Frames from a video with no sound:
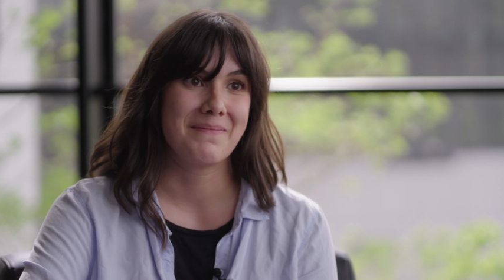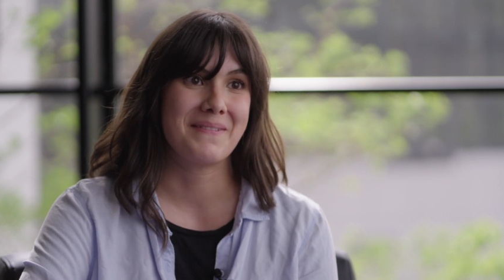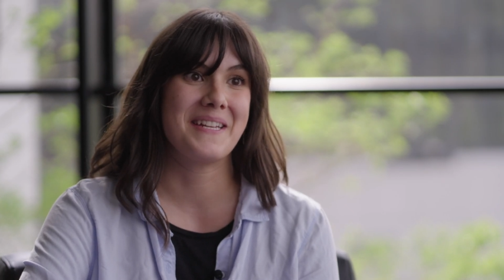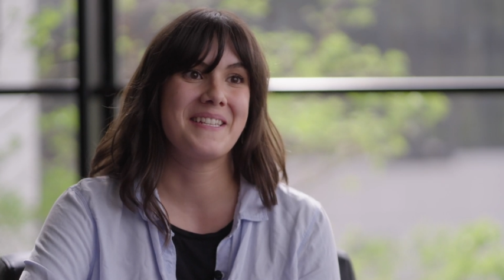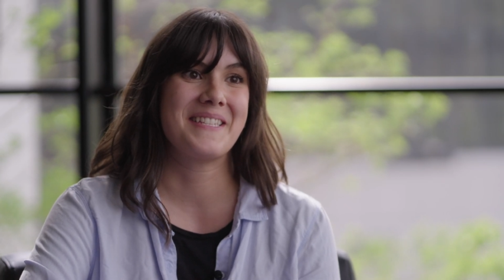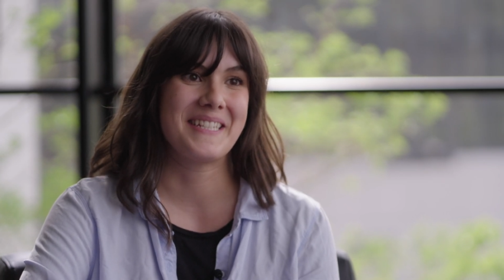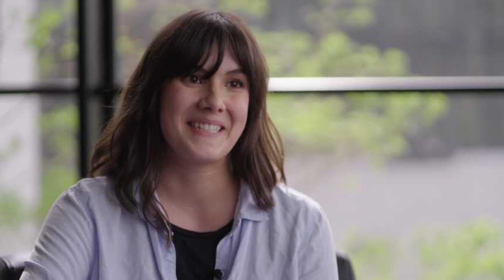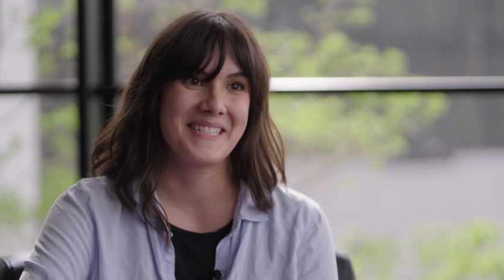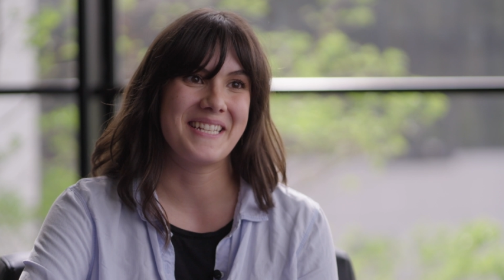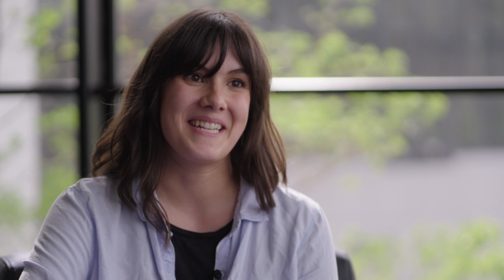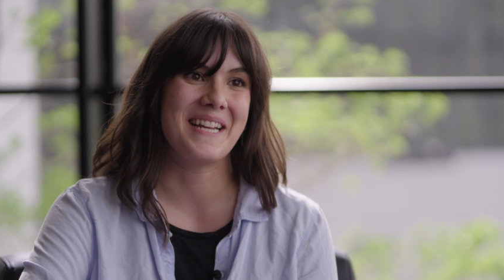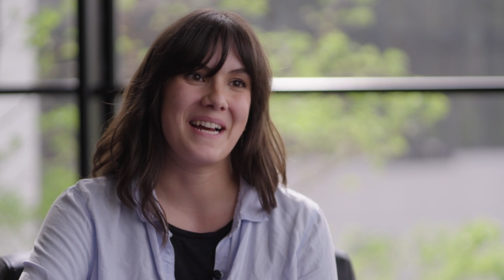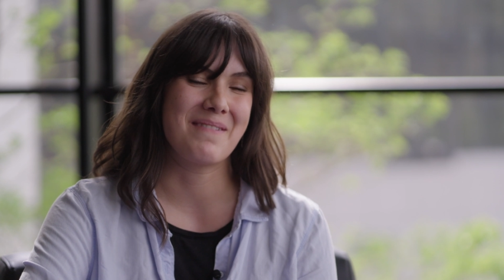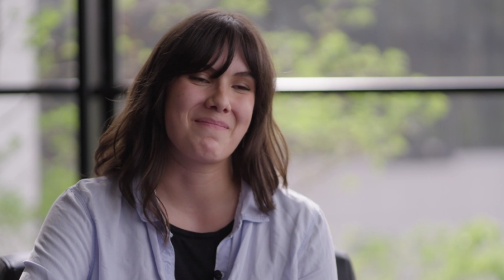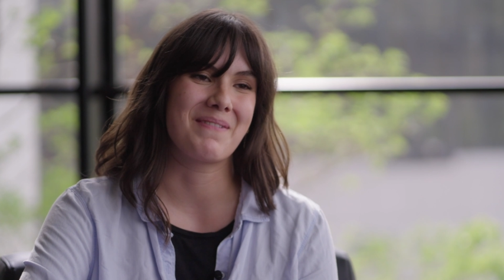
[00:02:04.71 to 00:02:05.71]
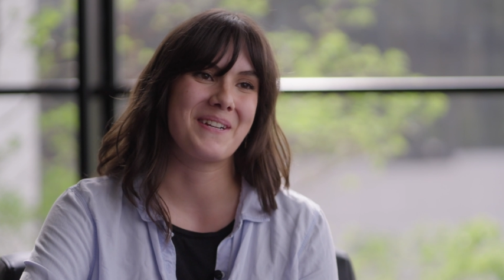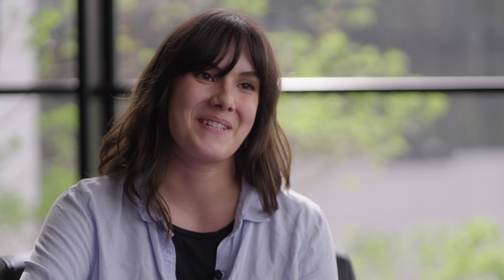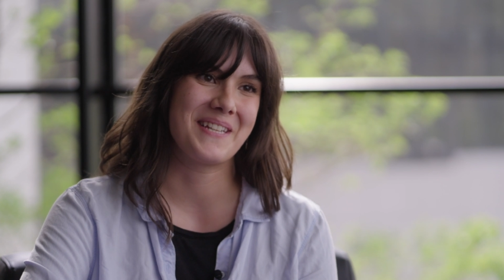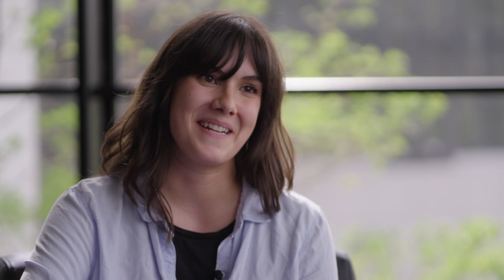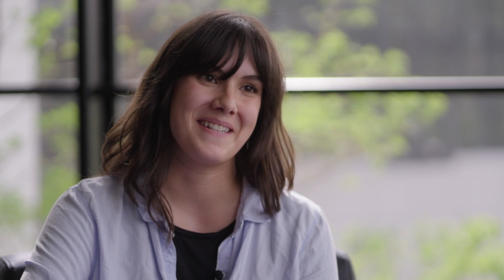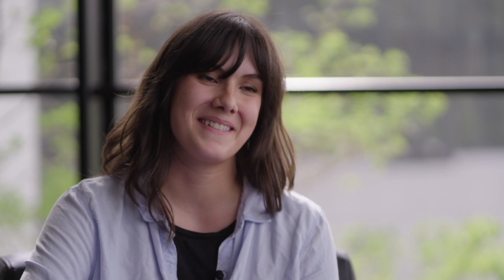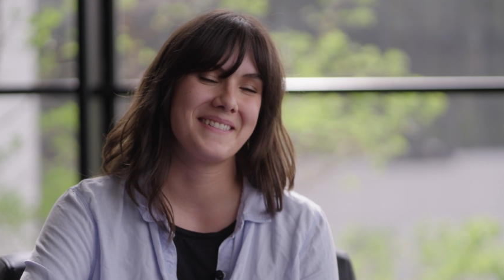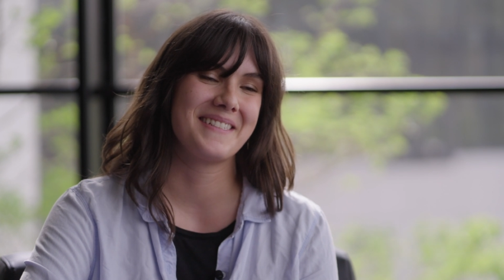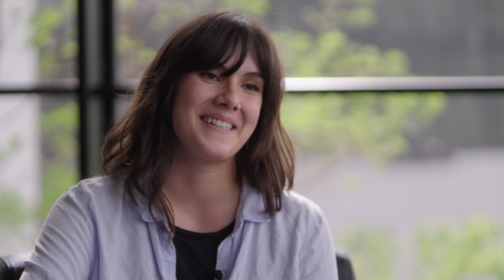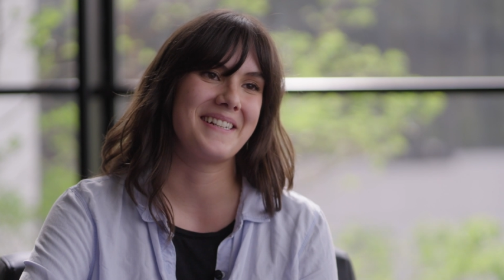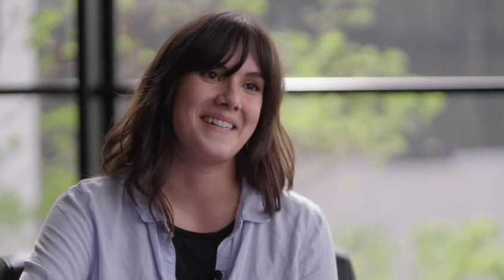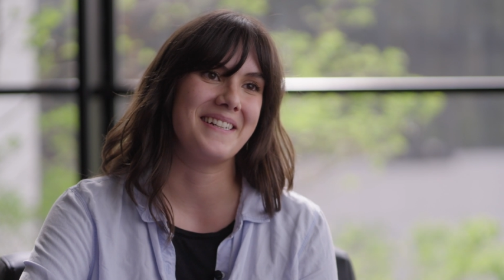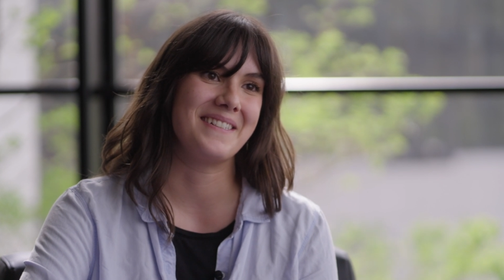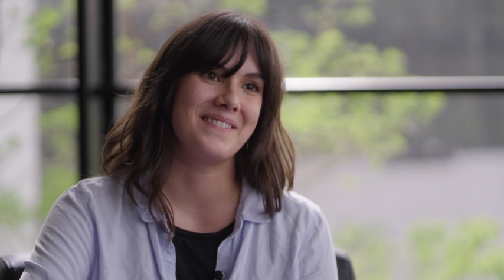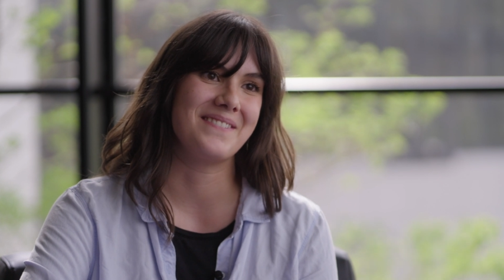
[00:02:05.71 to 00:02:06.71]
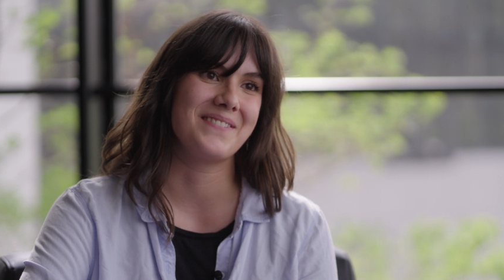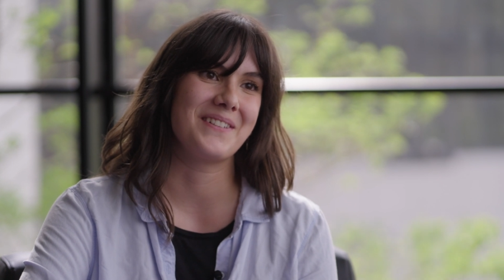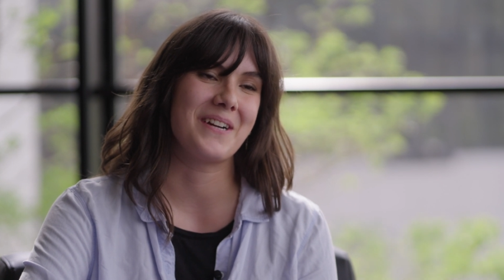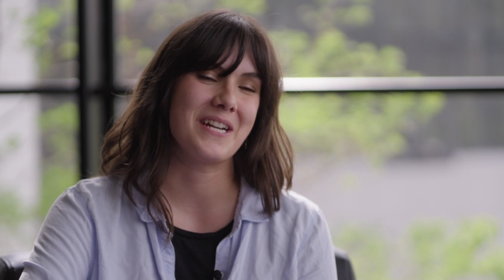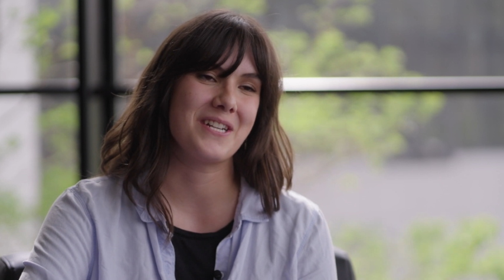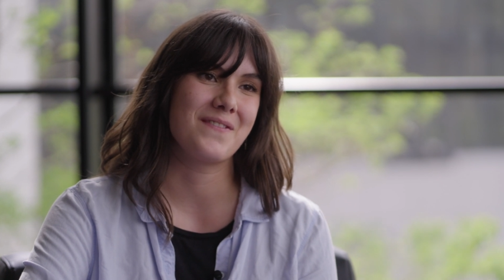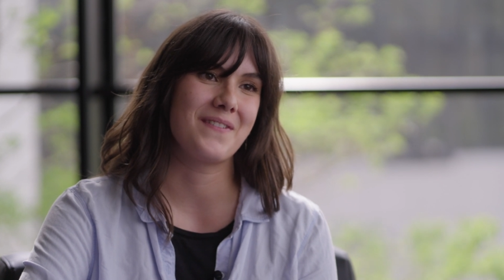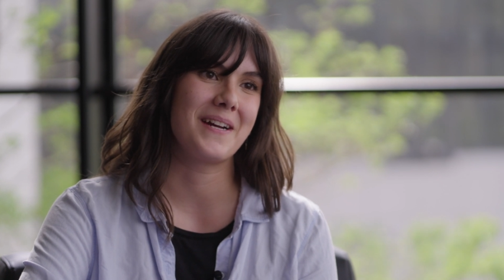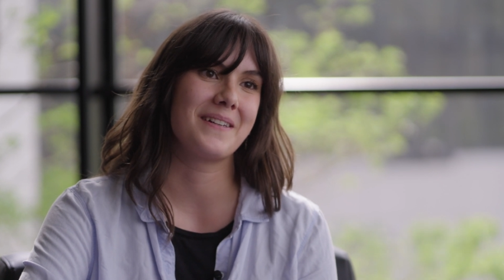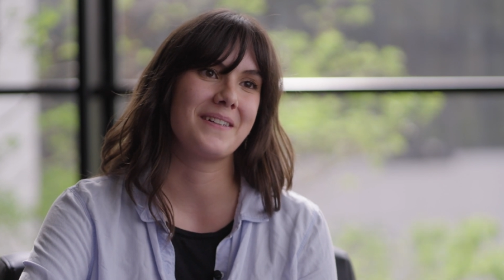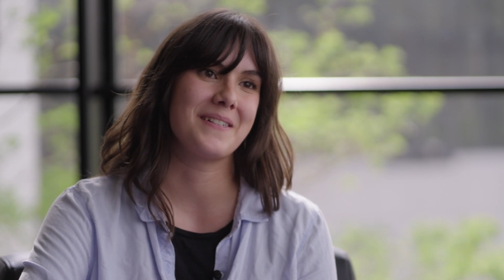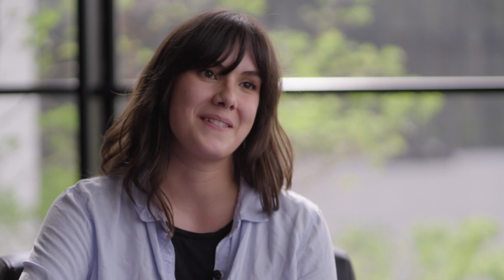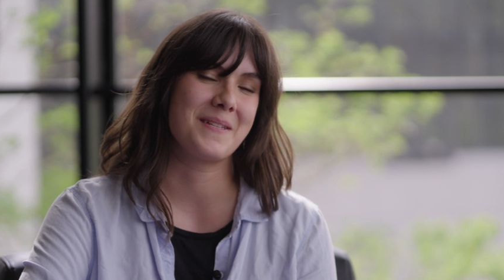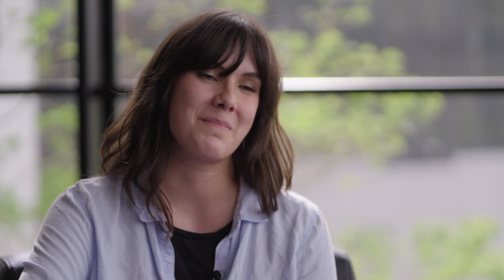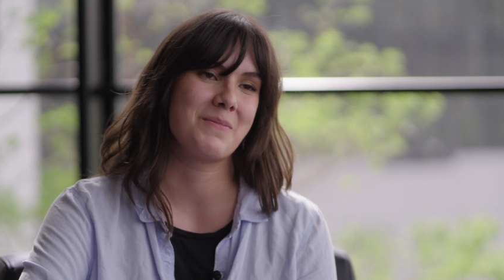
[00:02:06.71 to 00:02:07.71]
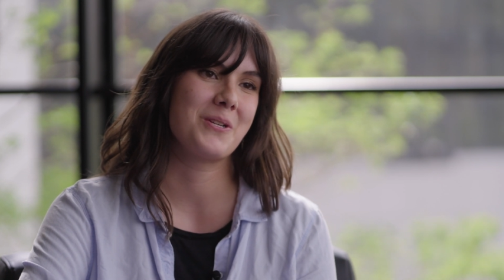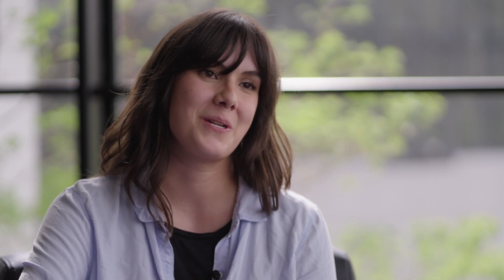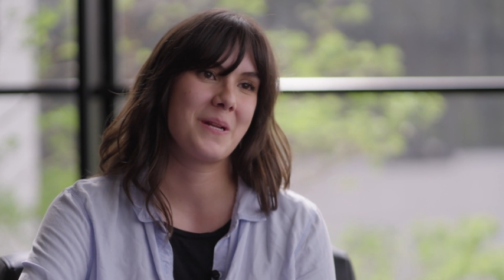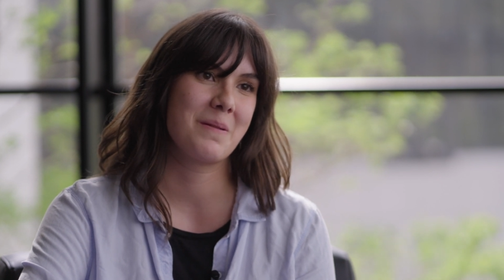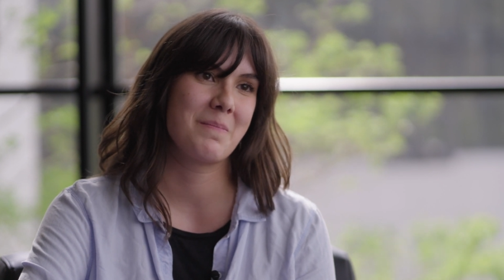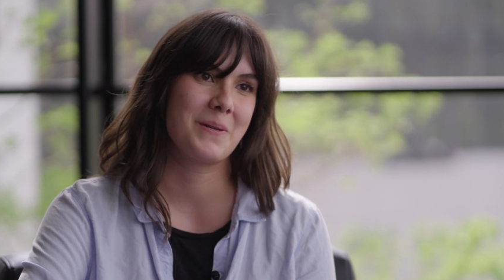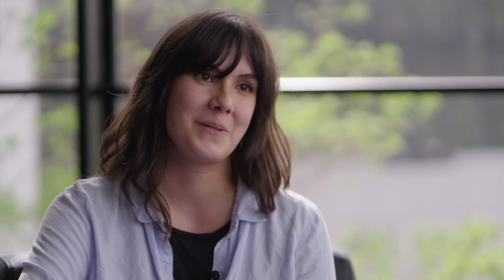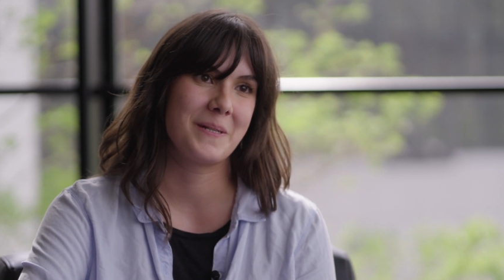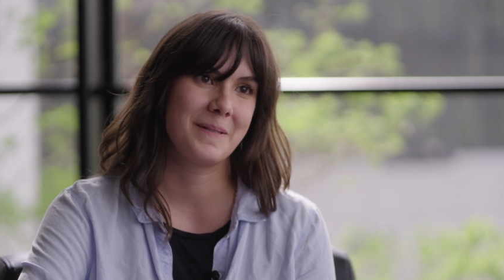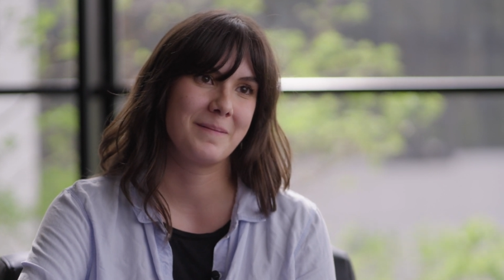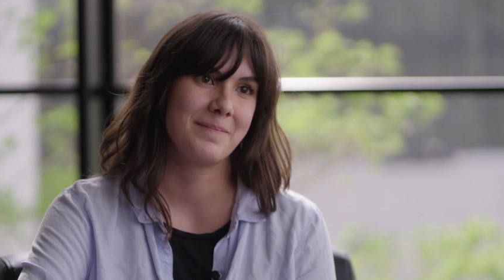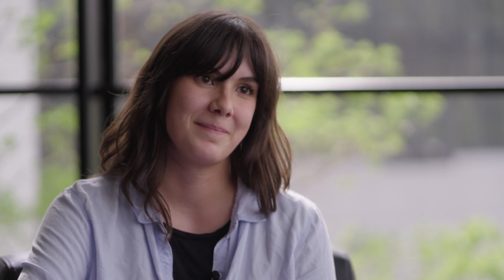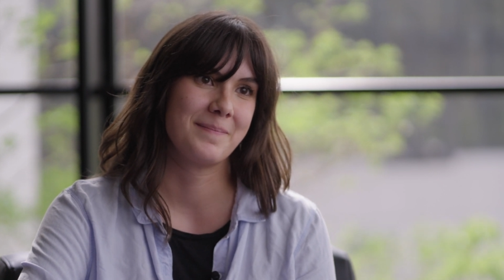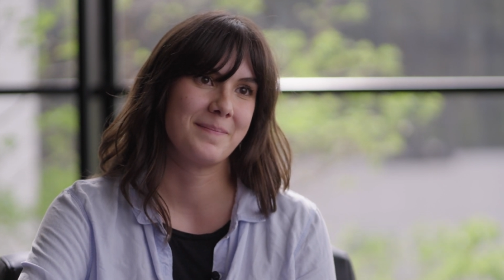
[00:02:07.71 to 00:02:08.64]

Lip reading: to 69% of your HVAC consumption in a building.